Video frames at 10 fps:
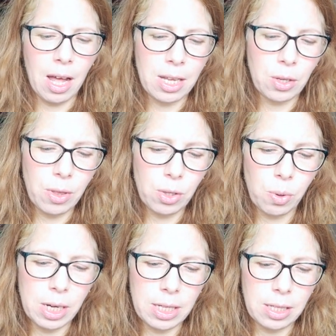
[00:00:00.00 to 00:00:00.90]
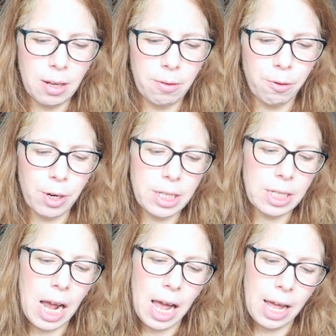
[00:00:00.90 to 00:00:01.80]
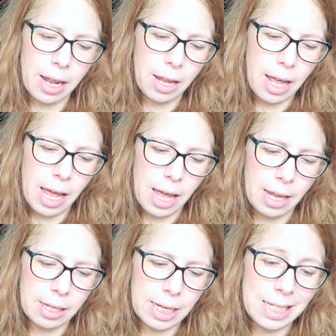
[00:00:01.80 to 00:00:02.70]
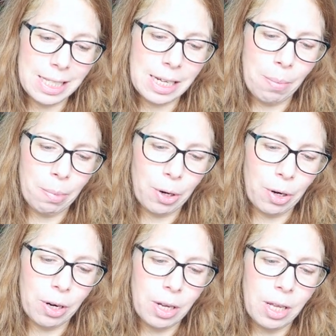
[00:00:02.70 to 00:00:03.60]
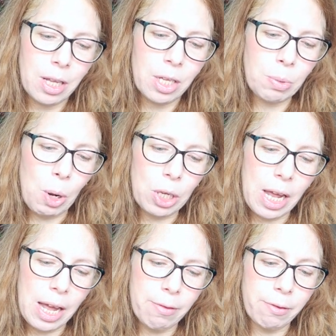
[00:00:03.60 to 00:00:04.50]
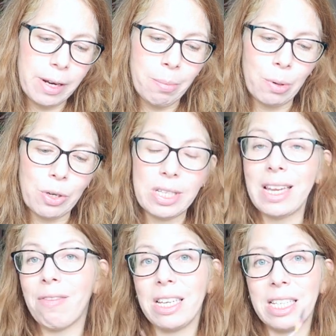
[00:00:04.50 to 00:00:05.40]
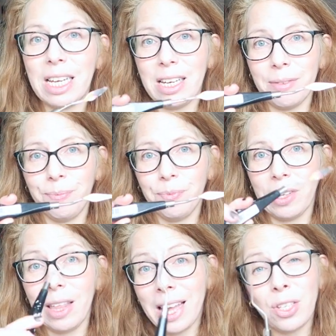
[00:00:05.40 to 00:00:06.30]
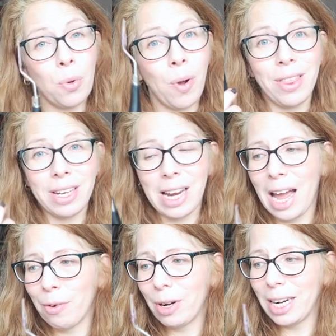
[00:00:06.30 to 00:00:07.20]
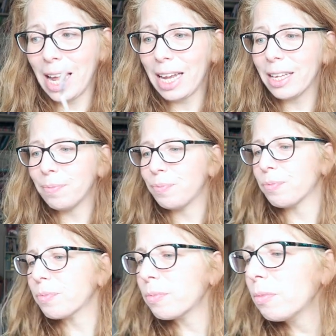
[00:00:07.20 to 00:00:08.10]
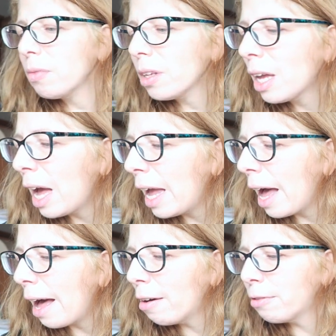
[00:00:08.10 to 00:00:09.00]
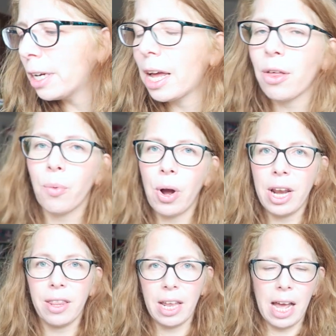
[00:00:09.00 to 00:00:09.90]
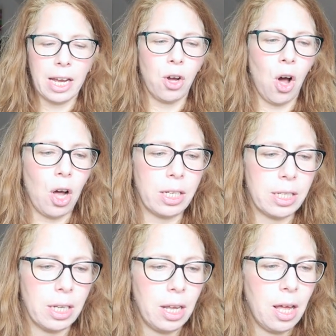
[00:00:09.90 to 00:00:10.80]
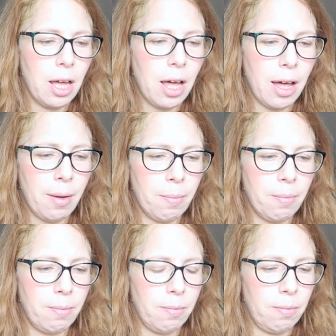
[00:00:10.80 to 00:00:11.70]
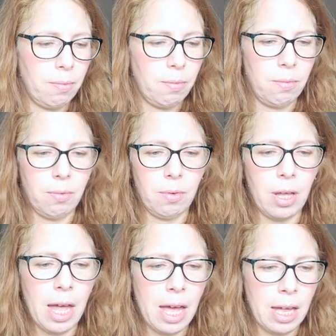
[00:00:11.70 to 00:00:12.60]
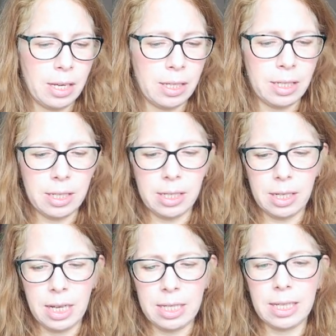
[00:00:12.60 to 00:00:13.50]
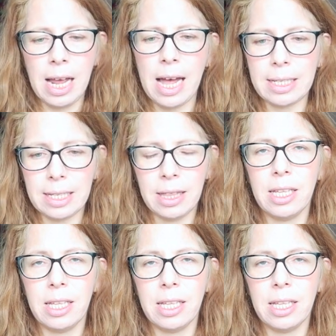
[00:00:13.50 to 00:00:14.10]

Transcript: Uh, so this one is the Freestyle, and it's number, small knife number seventeen. That's the one that I really like. I have another one that I got, um, and it has